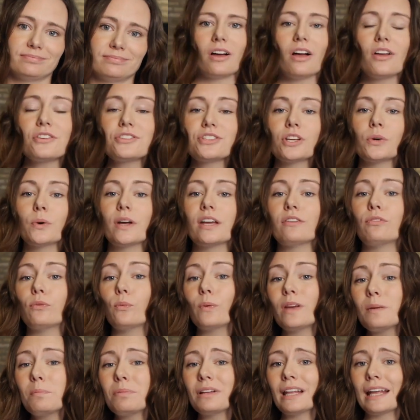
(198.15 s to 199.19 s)
Also, if
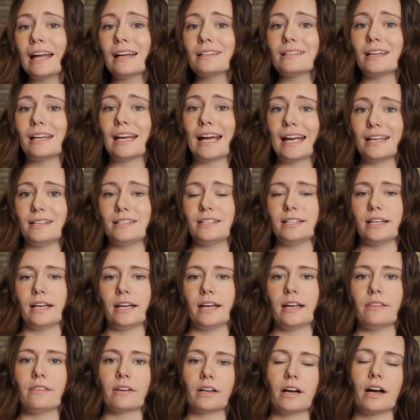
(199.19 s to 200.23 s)
we plant an
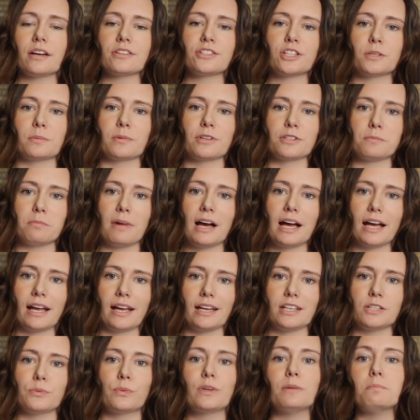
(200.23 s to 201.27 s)
idea in the customer's
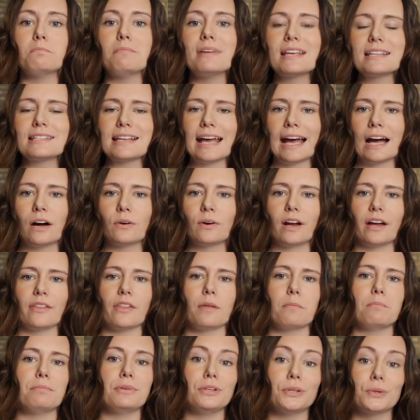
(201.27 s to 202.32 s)
mind, we miss out on
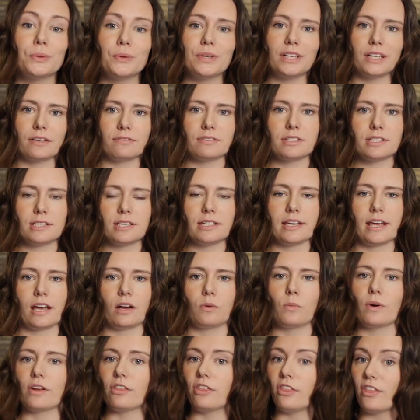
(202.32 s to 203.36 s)
the beauty of
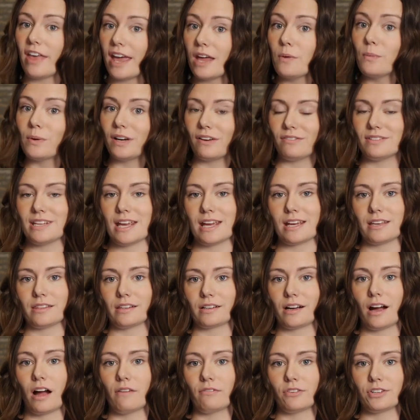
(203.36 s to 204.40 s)
seeing where they would have taken the
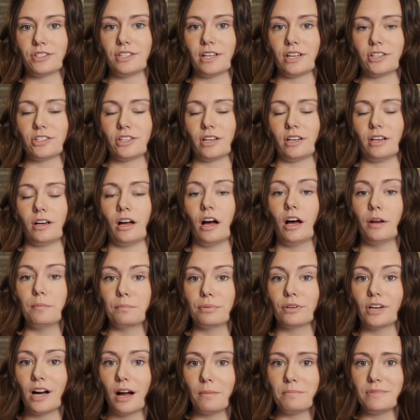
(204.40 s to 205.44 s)
conversation
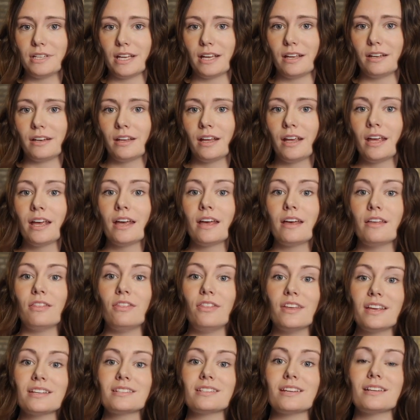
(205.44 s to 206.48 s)
unprompted.
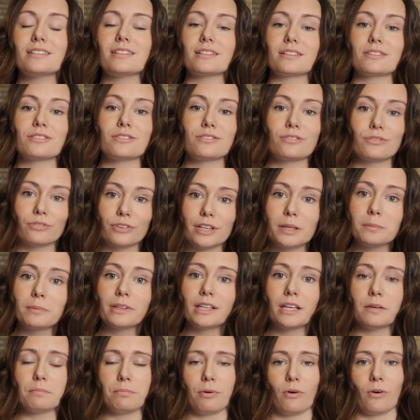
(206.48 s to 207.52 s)
This is
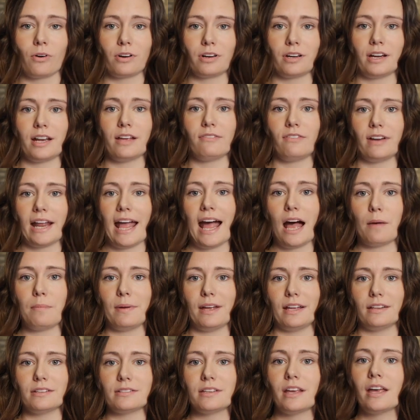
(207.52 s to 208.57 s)
extremely important if it
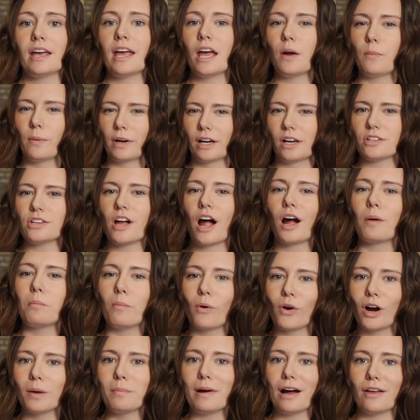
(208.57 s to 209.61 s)
happens, and we're gonna talk
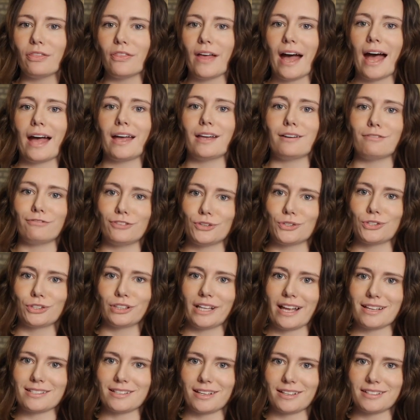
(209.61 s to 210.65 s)
more about that in future
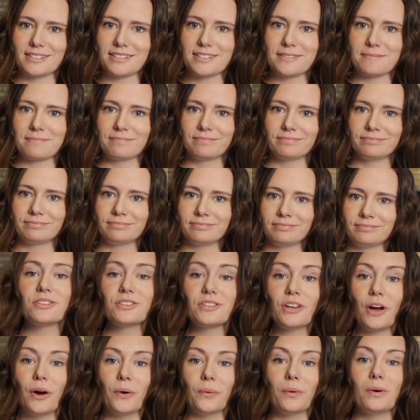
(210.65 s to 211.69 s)
lessons.
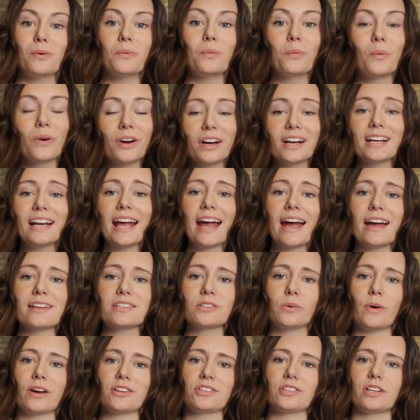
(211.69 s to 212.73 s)
So we're gonna
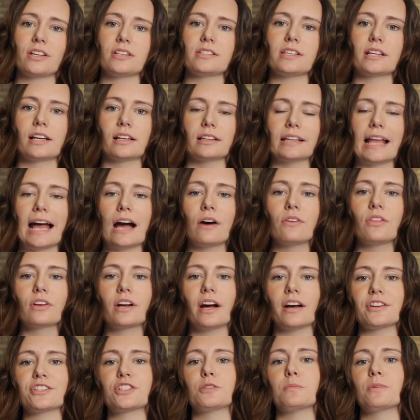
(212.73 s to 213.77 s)
ask questions that allow the
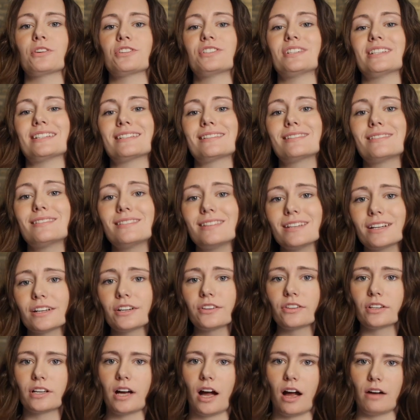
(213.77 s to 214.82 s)
customers to
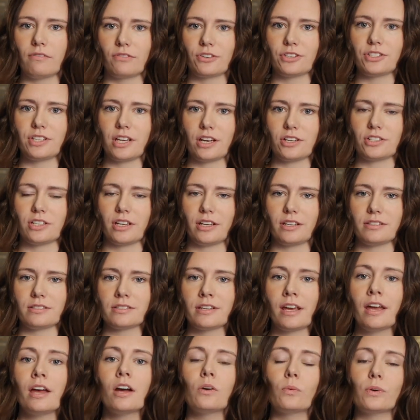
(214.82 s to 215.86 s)
steer the conversations,
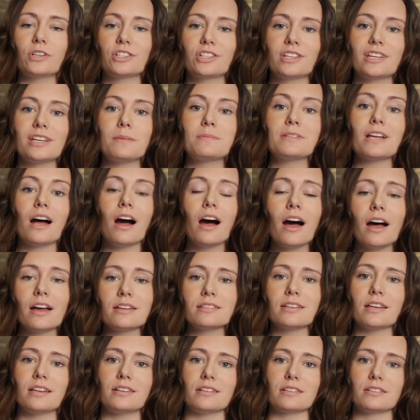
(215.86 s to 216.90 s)
which keeps
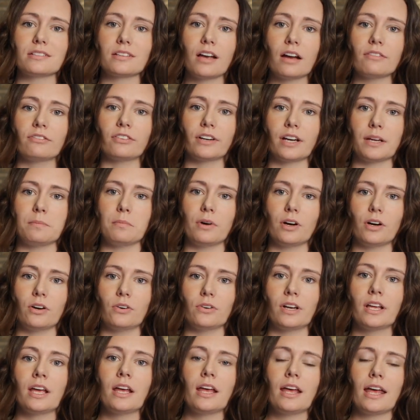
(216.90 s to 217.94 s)
us in discovery
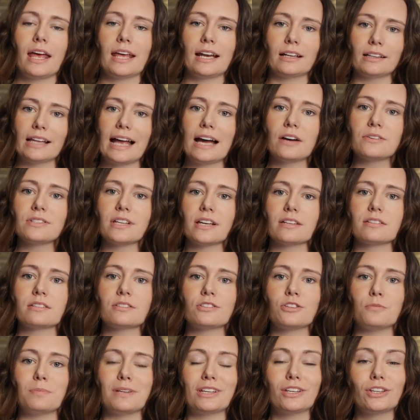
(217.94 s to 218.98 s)
mode and allows us
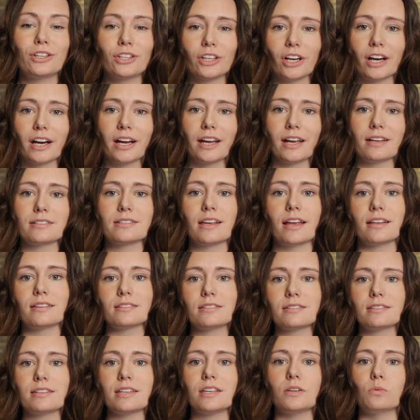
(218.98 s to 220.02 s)
to be curious and
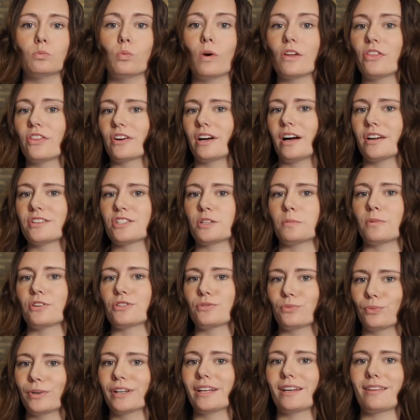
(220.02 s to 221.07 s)
see what the customer
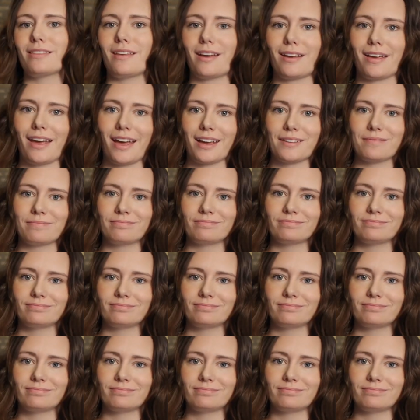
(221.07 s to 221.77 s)
is really thinking.